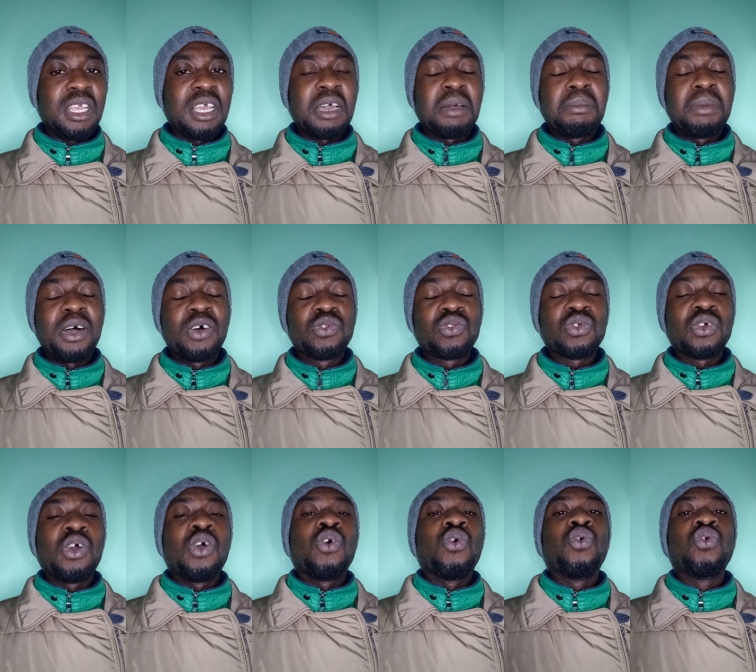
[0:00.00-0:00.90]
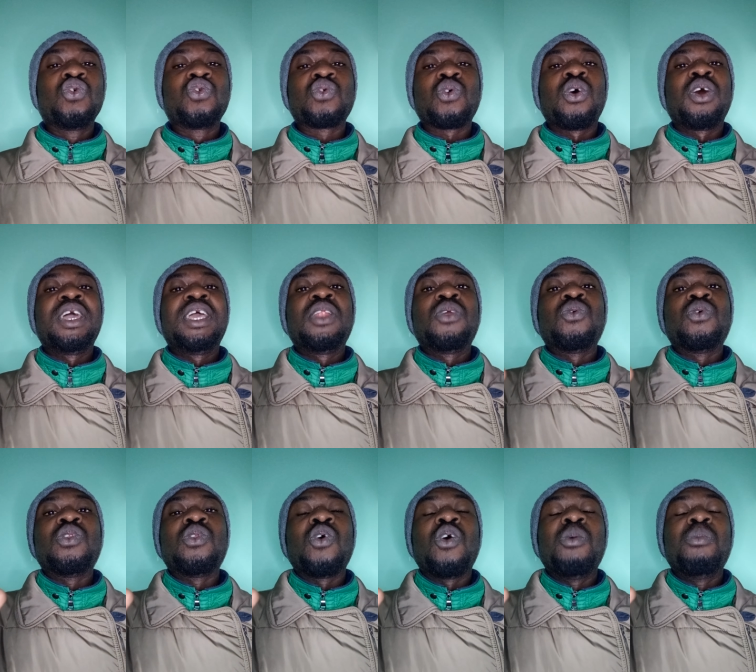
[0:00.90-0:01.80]
about whose oil
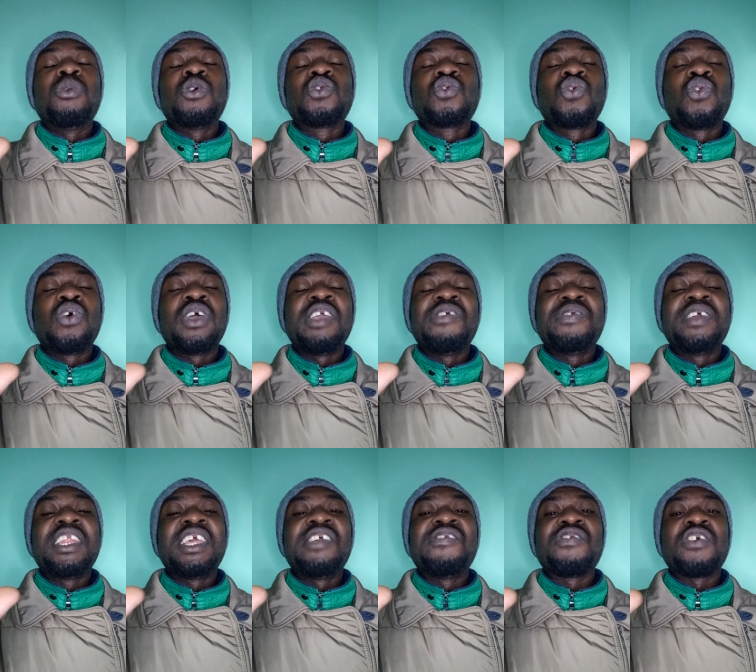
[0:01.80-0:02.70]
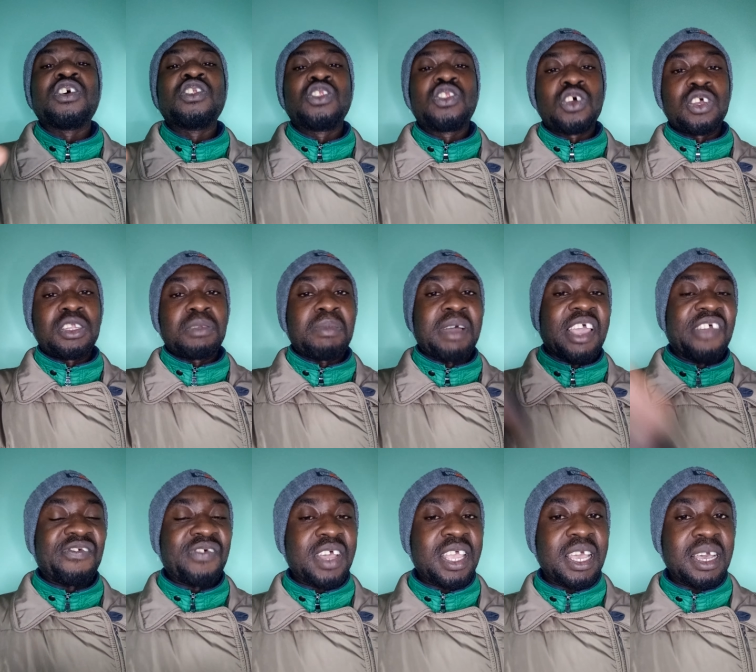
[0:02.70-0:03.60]
will almost glow even if untouched by
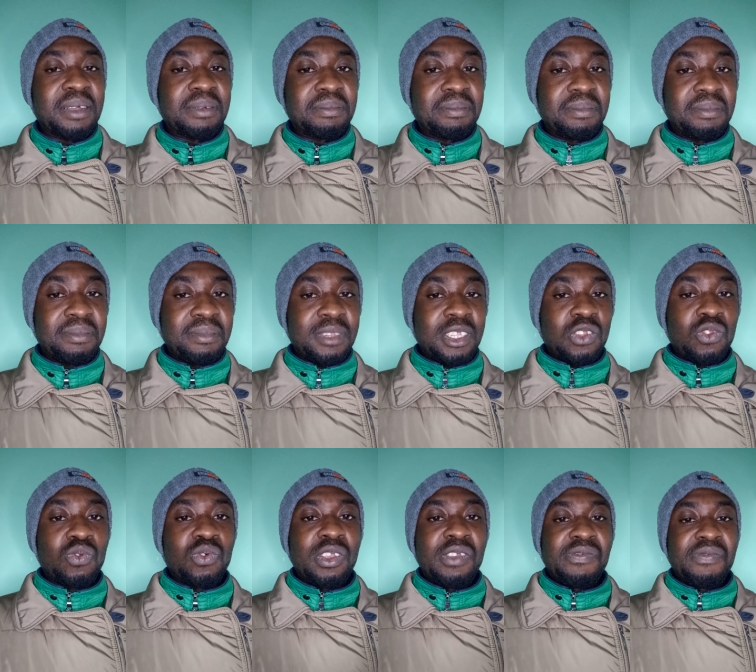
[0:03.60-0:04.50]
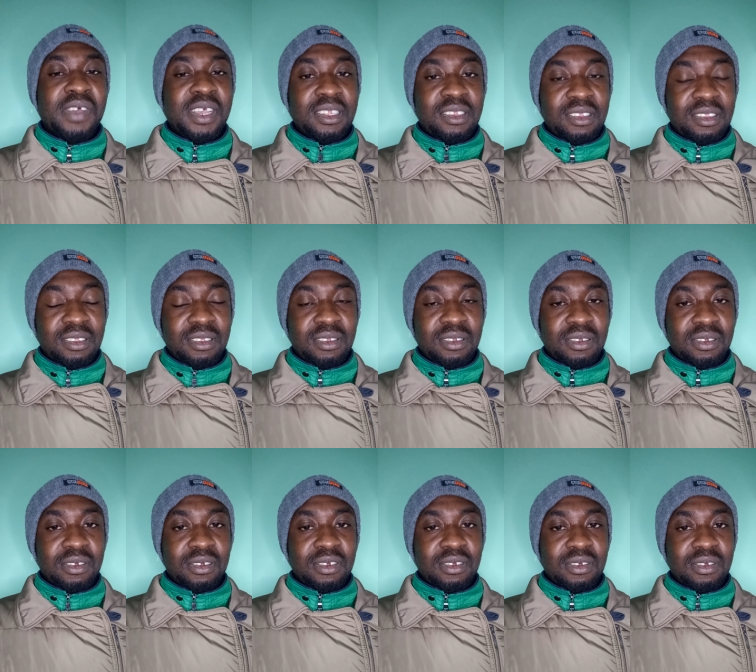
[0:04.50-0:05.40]
fire to invent
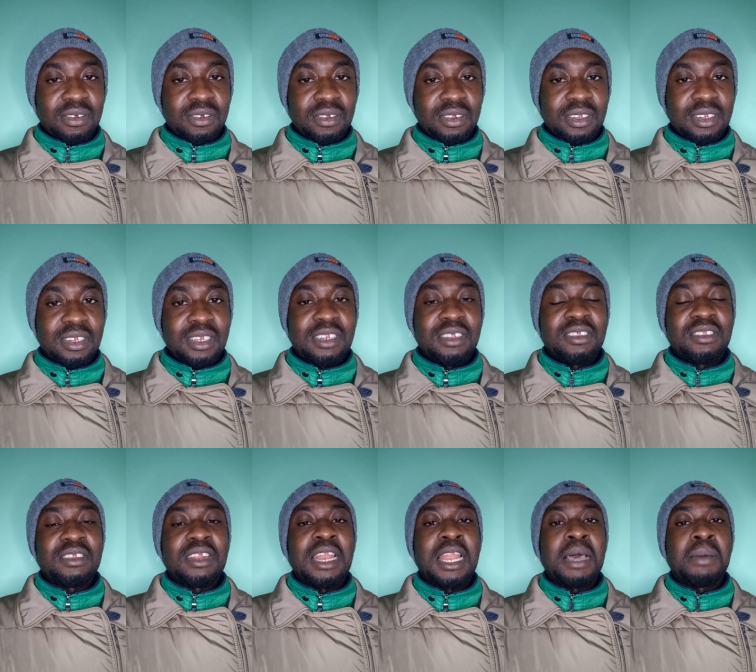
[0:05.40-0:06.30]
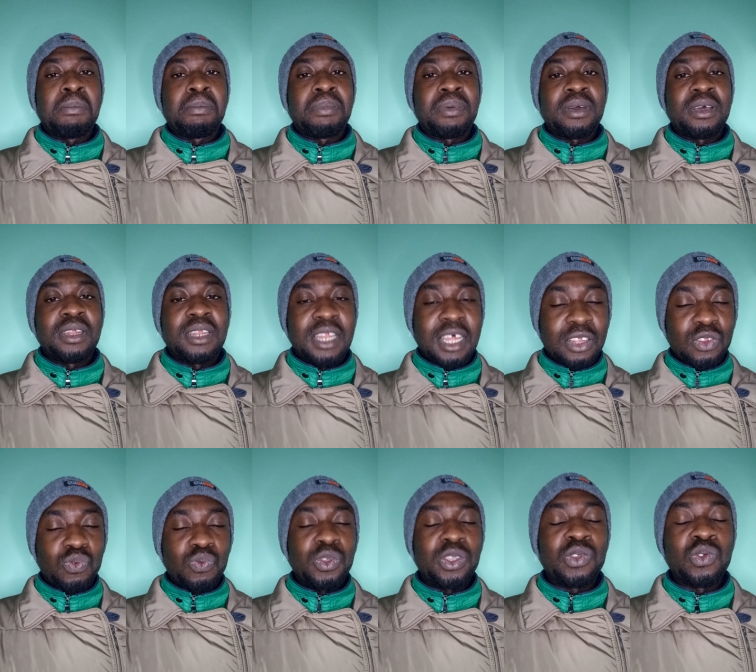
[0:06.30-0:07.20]
this lamp
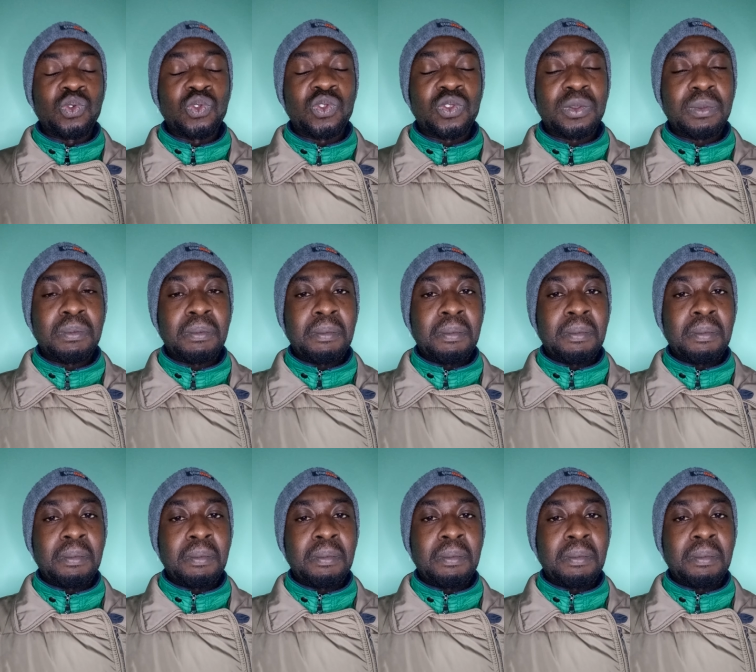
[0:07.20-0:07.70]
that we use.